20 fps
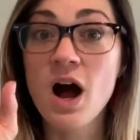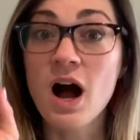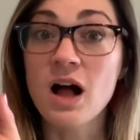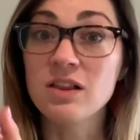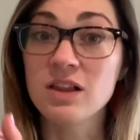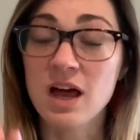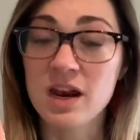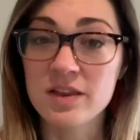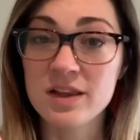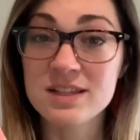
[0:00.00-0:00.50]

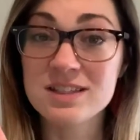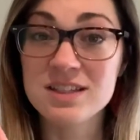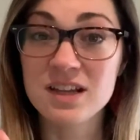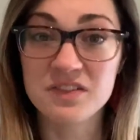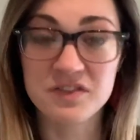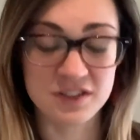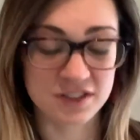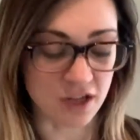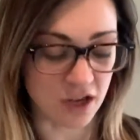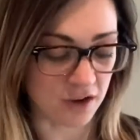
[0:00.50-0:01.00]
A lot of that
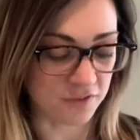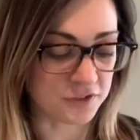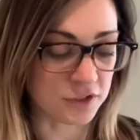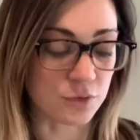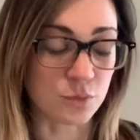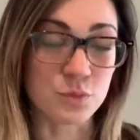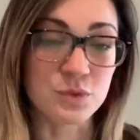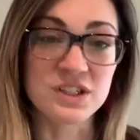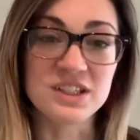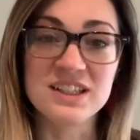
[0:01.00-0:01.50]
stuff is
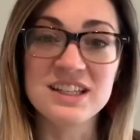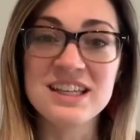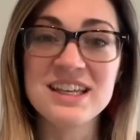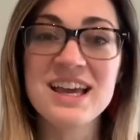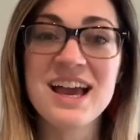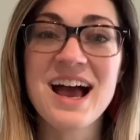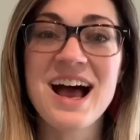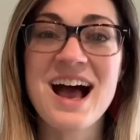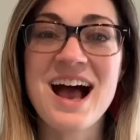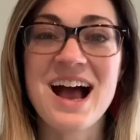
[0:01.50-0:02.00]
often
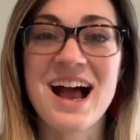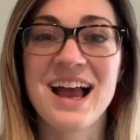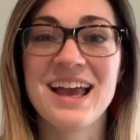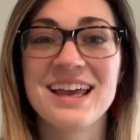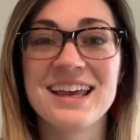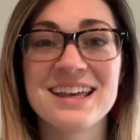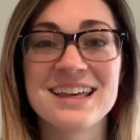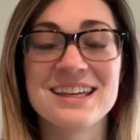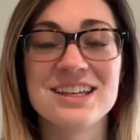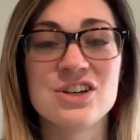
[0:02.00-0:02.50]
really
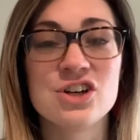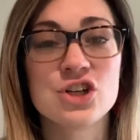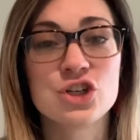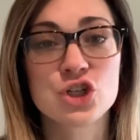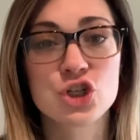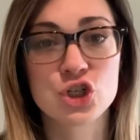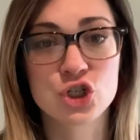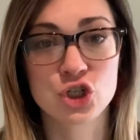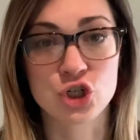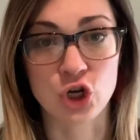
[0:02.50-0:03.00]
high in
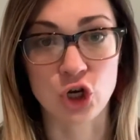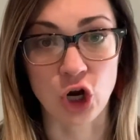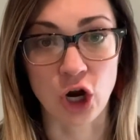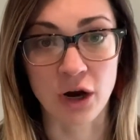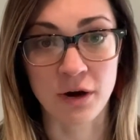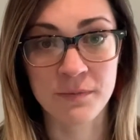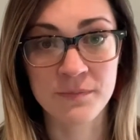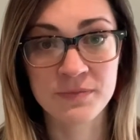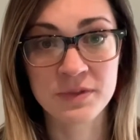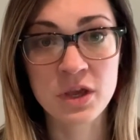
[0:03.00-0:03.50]

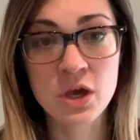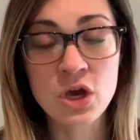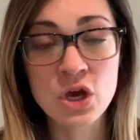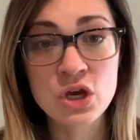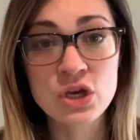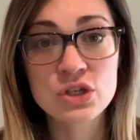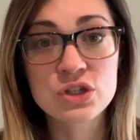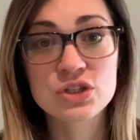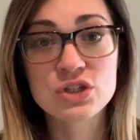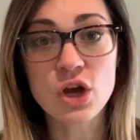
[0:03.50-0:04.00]
sugar.
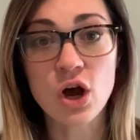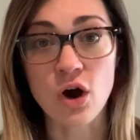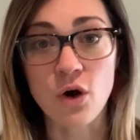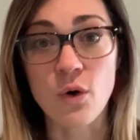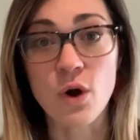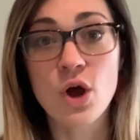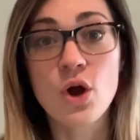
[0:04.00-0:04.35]
So